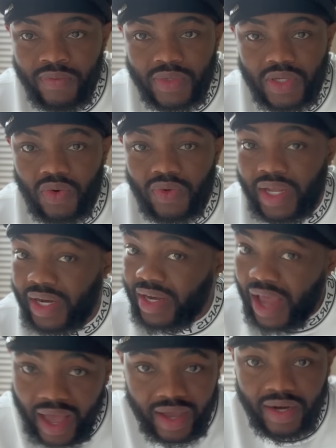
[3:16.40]
So they're
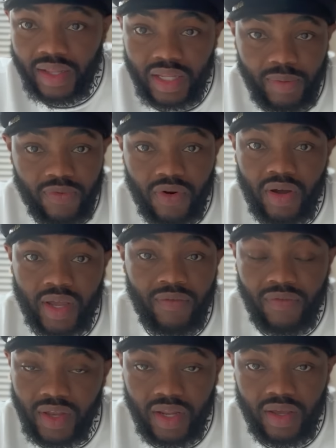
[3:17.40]
not going to leapfrog
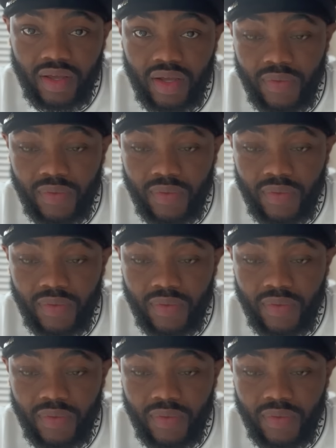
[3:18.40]
NVIDIA.